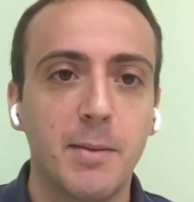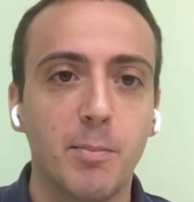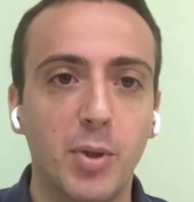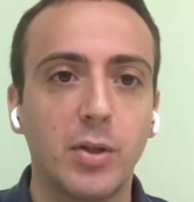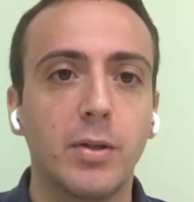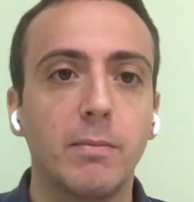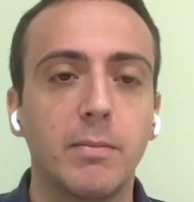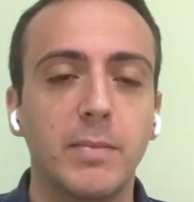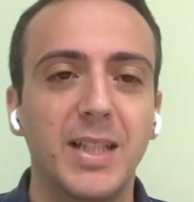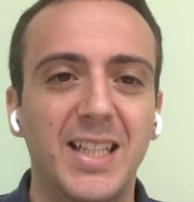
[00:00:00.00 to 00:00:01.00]
but
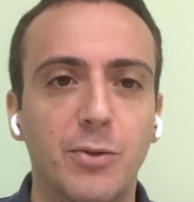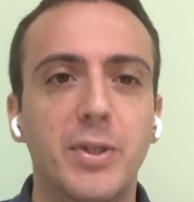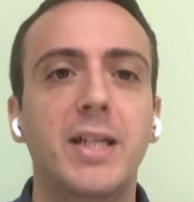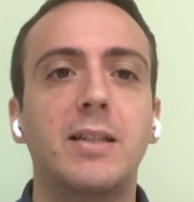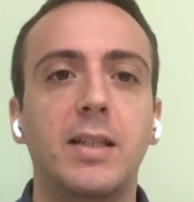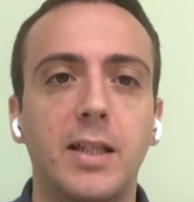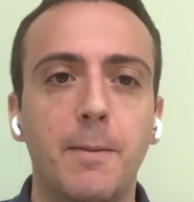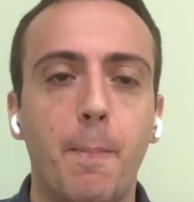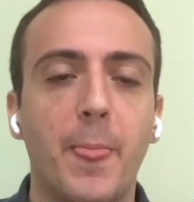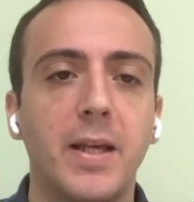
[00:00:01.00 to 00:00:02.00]
in reality,
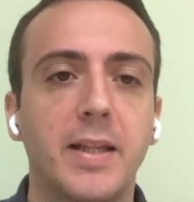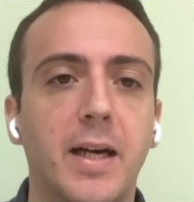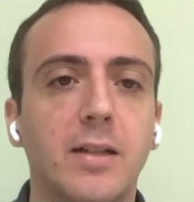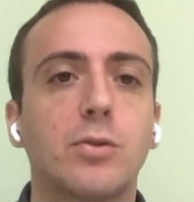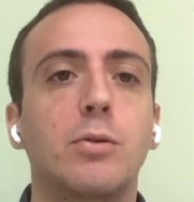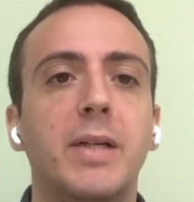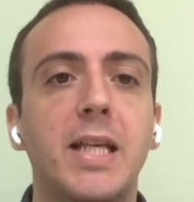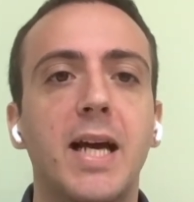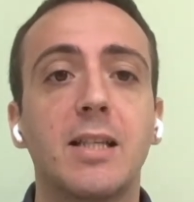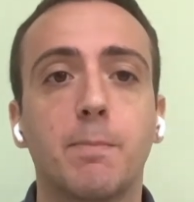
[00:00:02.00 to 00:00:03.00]
there are so
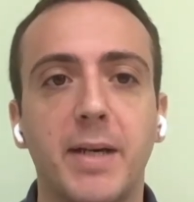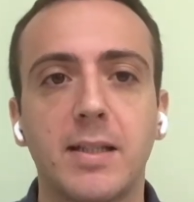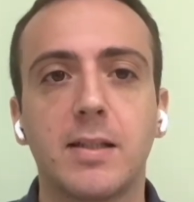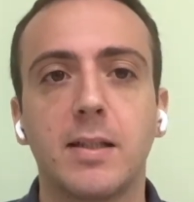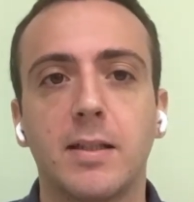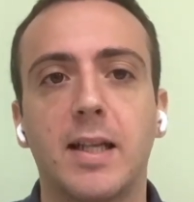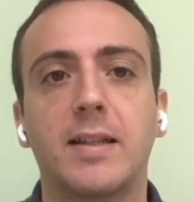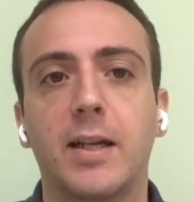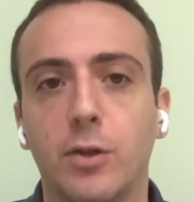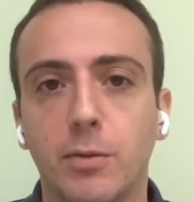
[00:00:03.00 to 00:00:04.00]
many aspects that
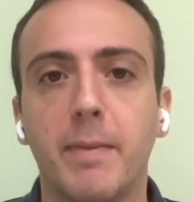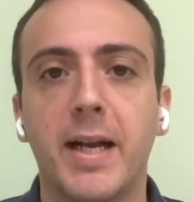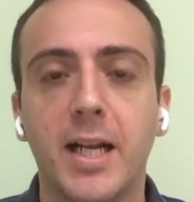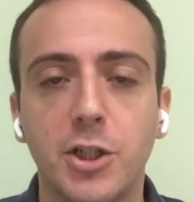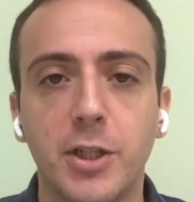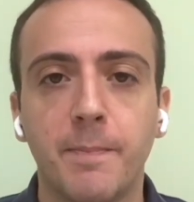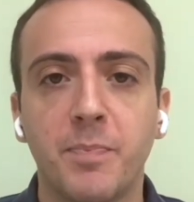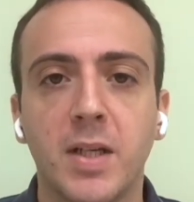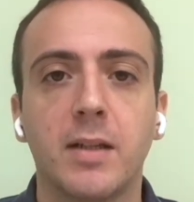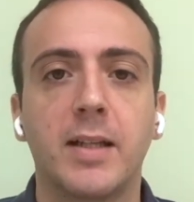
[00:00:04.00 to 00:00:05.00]
are not managed
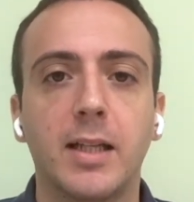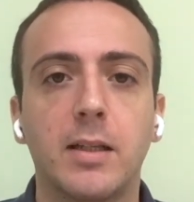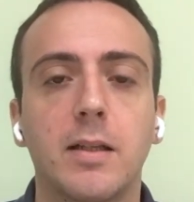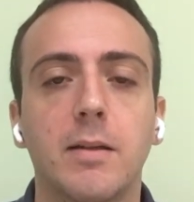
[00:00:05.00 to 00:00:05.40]
that